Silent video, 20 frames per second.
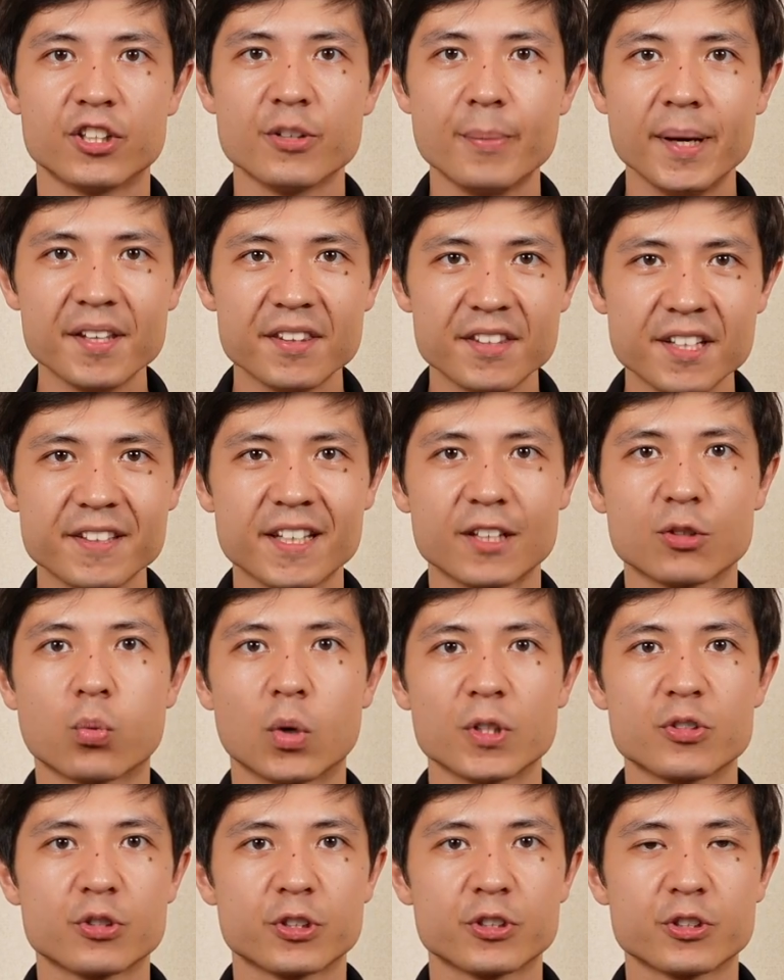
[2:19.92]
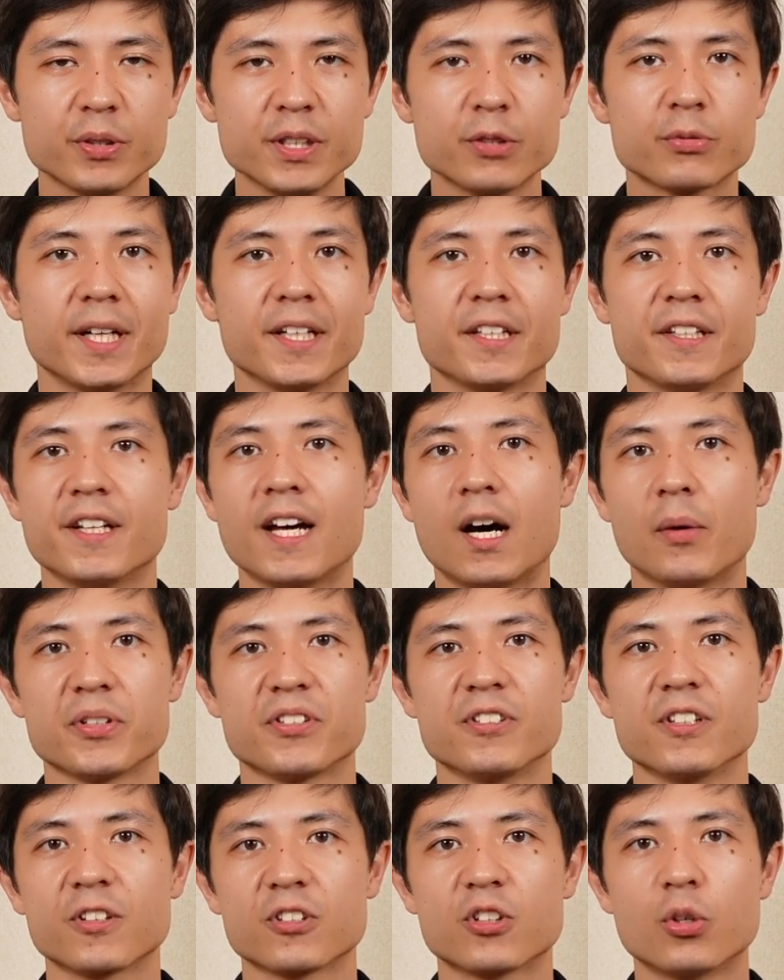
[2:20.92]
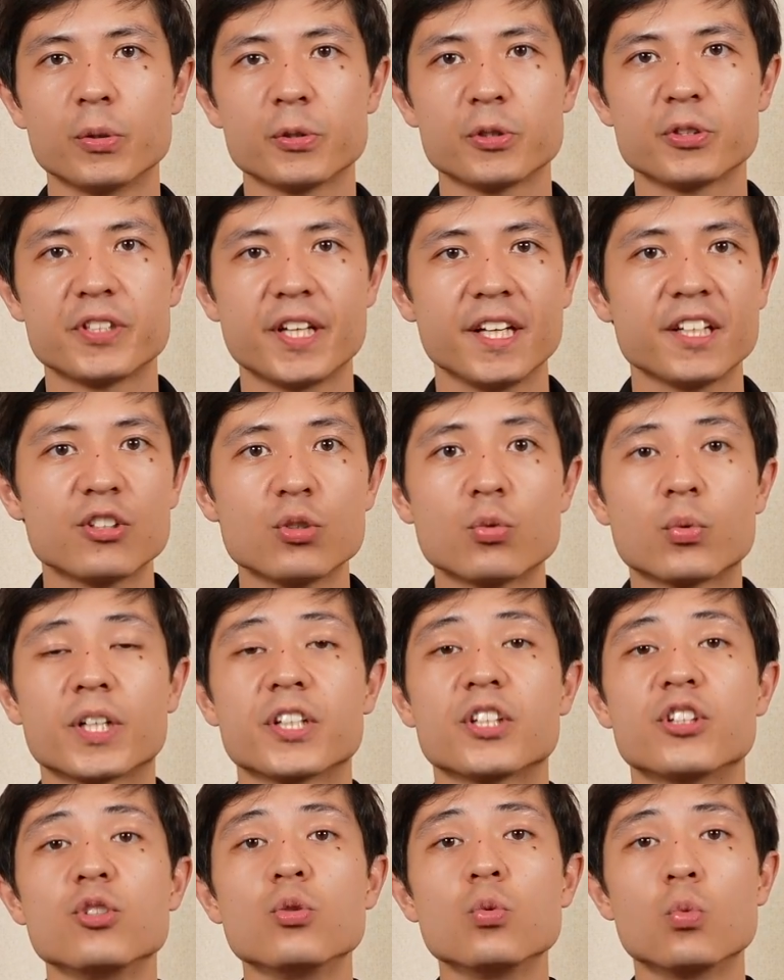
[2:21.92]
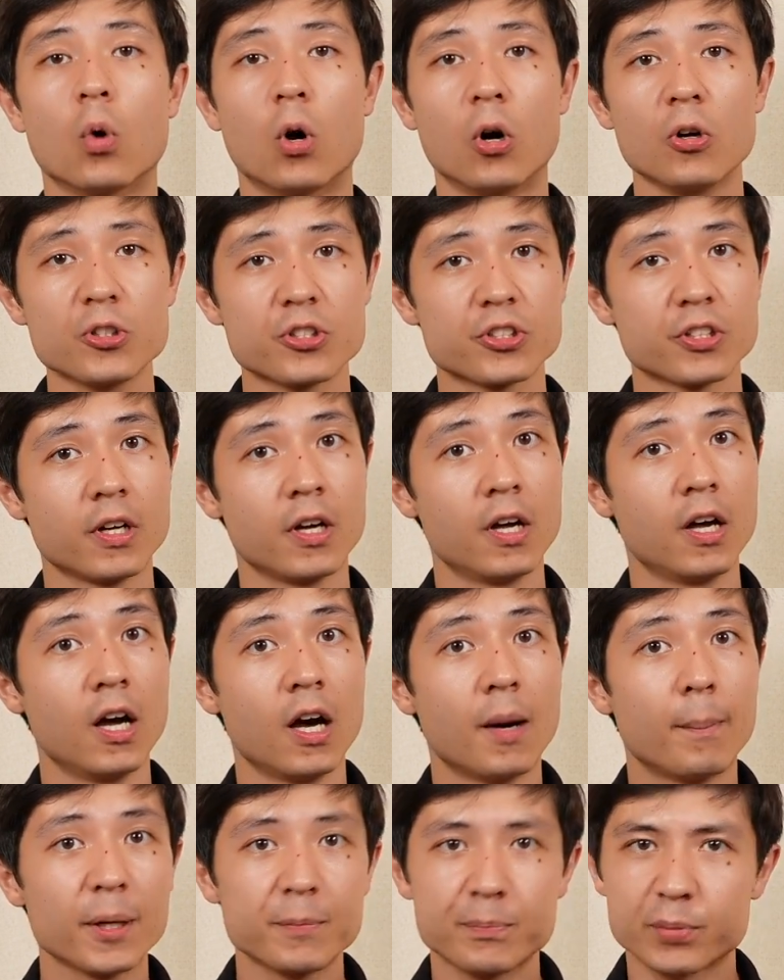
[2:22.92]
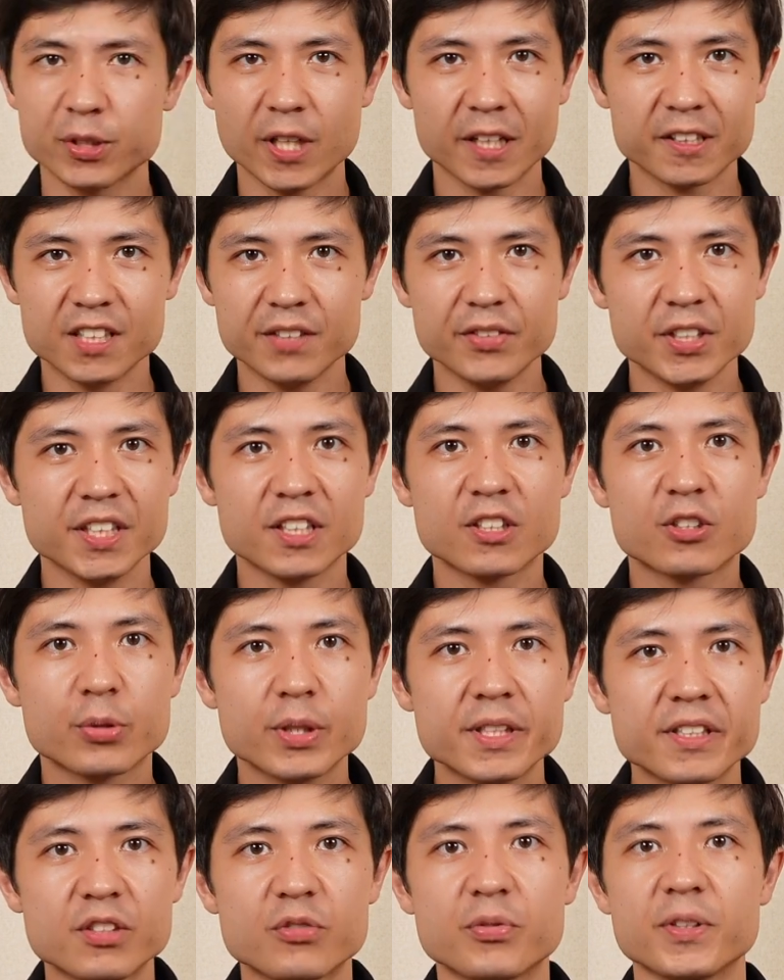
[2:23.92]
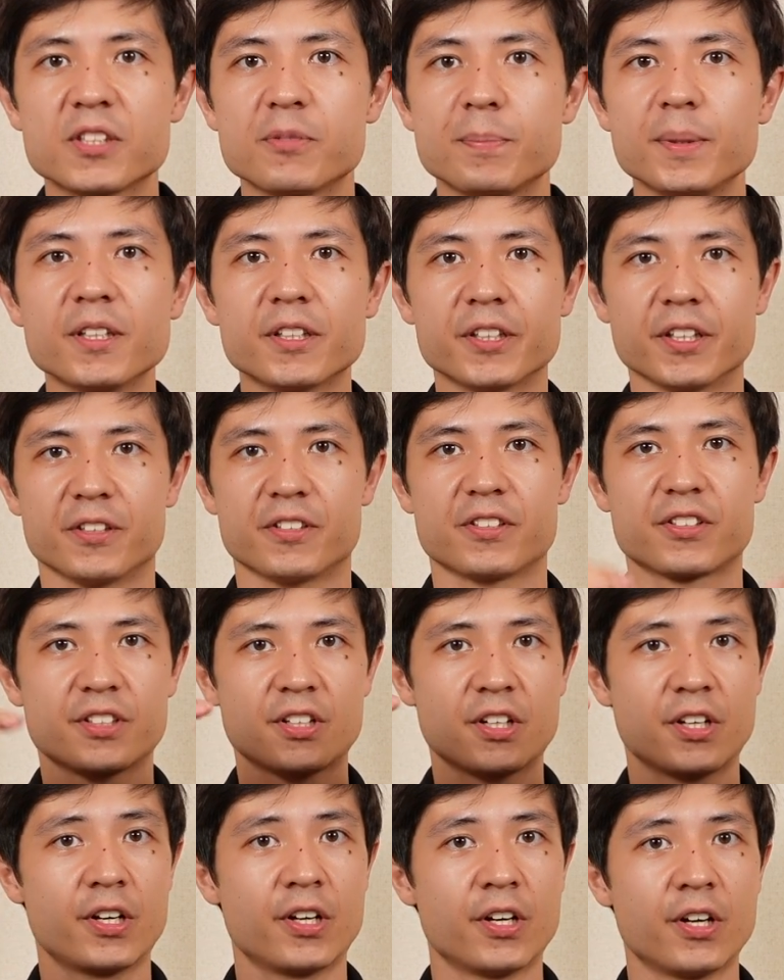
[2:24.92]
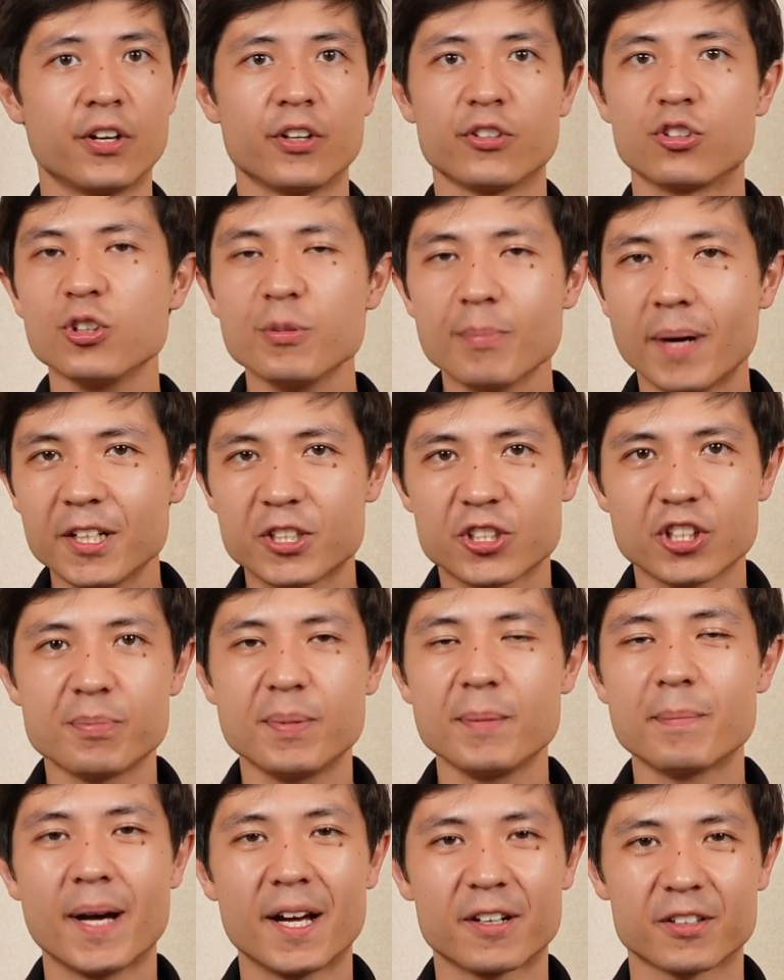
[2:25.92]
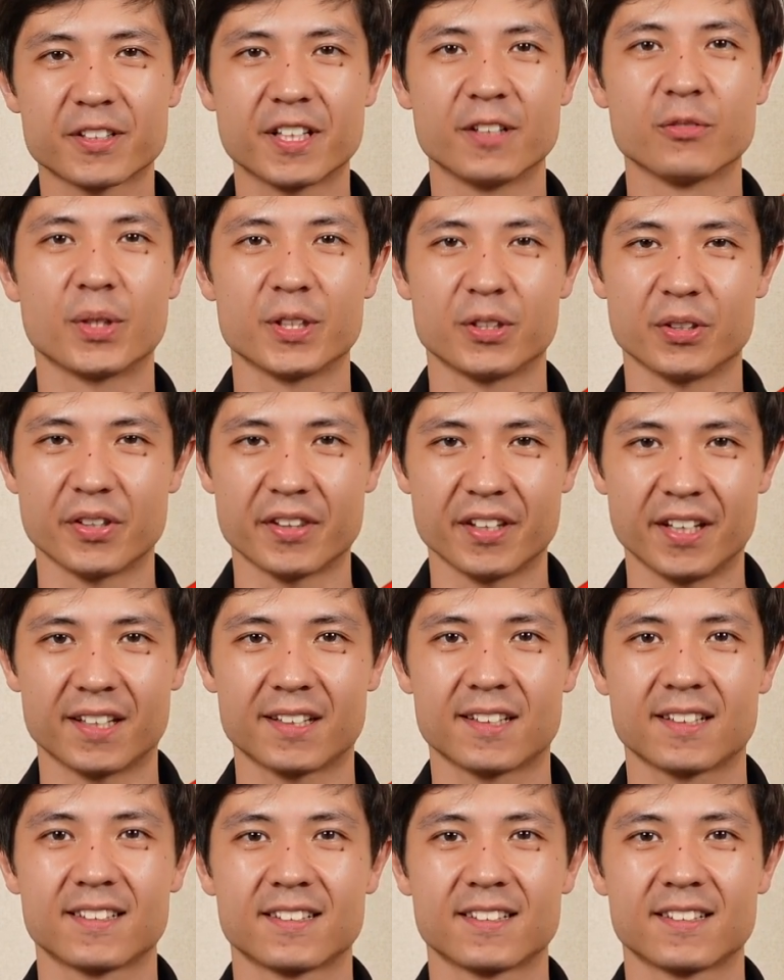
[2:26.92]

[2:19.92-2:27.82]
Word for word: You may think that what you're doing right now is not going to take you where you want, but productivity increases with experience. So it might just be better than what you think.